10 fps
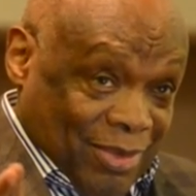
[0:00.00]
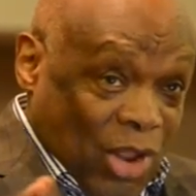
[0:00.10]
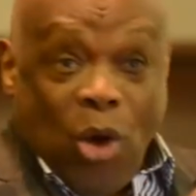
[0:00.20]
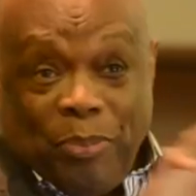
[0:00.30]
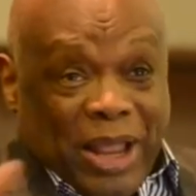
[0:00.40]

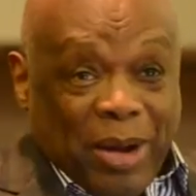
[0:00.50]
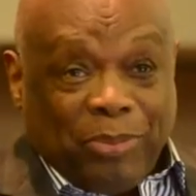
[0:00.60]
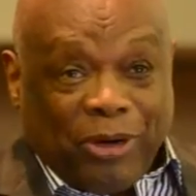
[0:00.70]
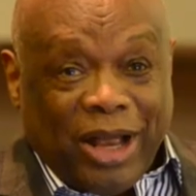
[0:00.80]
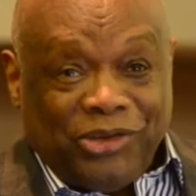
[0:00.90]
don't be
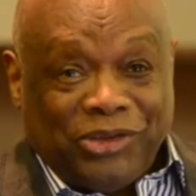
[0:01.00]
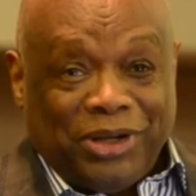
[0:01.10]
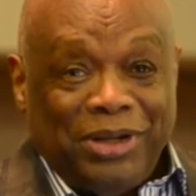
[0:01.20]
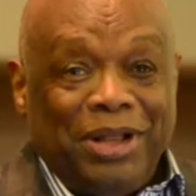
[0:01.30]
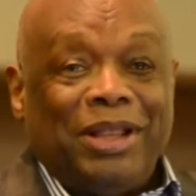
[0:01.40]
impressed.
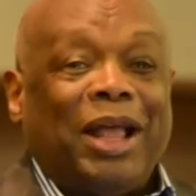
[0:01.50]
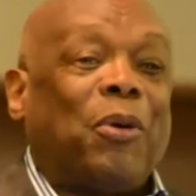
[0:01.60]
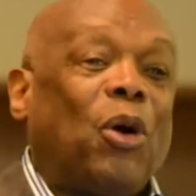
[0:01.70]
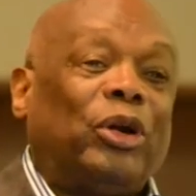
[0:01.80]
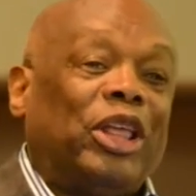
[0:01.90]
There
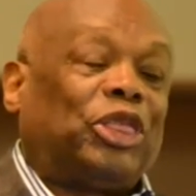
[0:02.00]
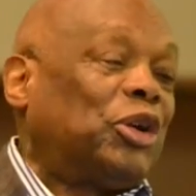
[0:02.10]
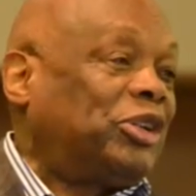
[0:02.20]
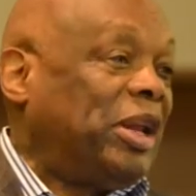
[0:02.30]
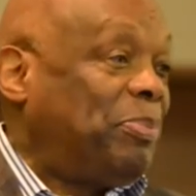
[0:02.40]
were only
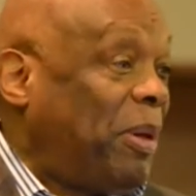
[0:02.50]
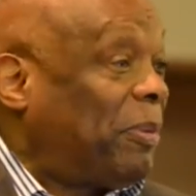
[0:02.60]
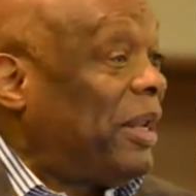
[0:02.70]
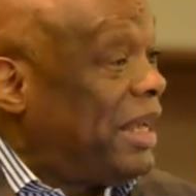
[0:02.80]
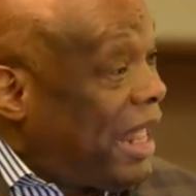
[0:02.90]
13
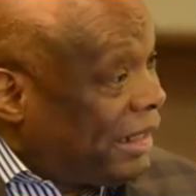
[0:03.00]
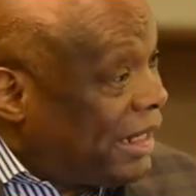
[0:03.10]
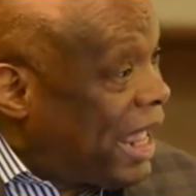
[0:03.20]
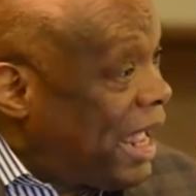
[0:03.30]
people in that